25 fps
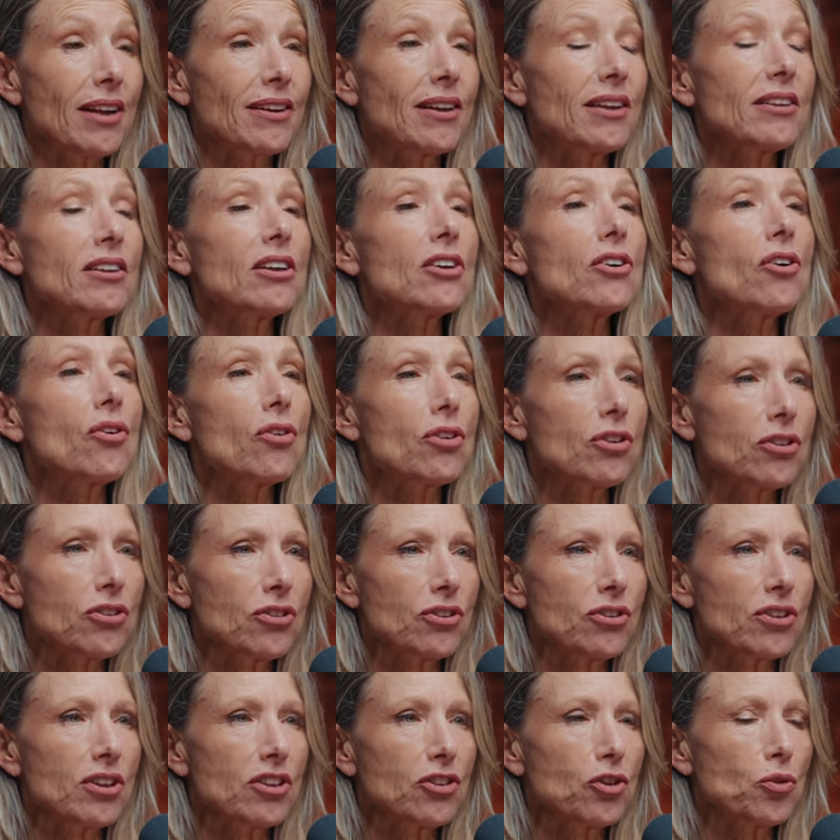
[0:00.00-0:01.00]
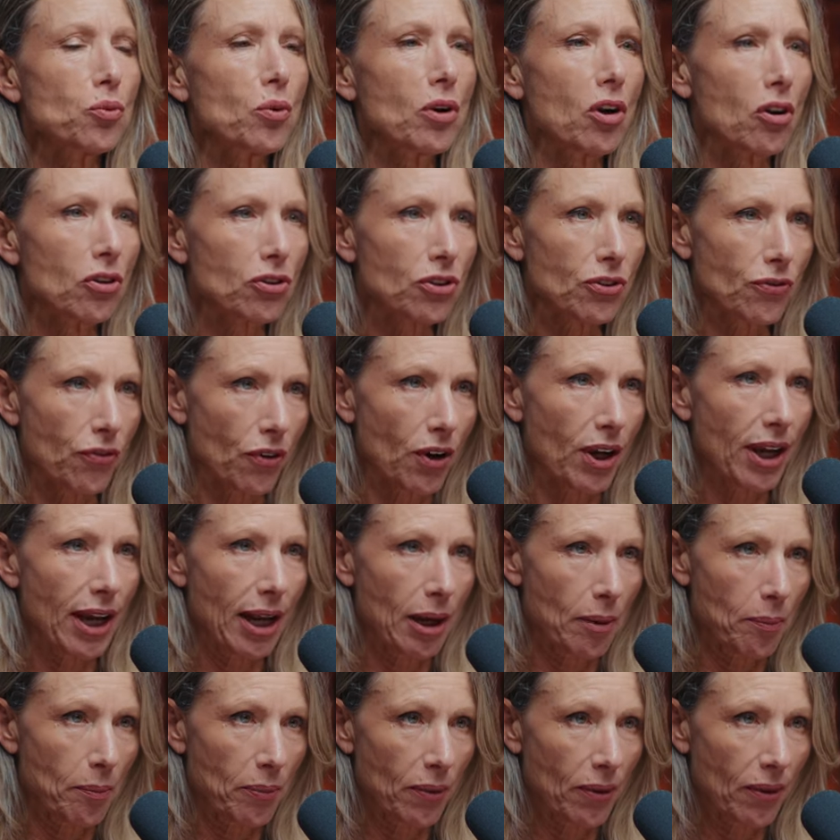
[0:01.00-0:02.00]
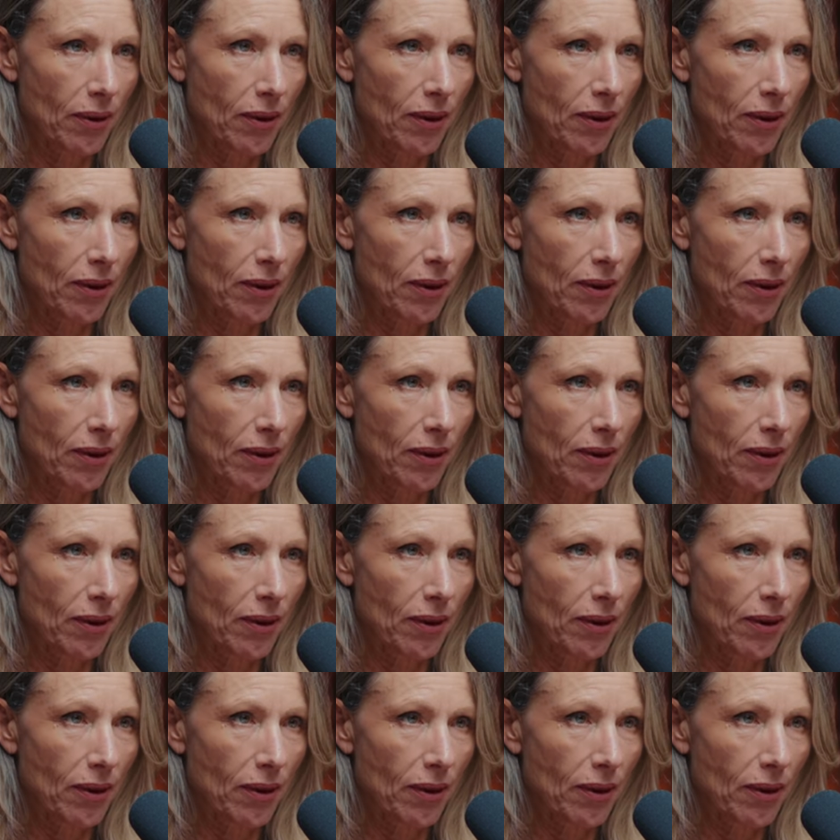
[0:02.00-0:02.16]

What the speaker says: that a narcissist will ask for help.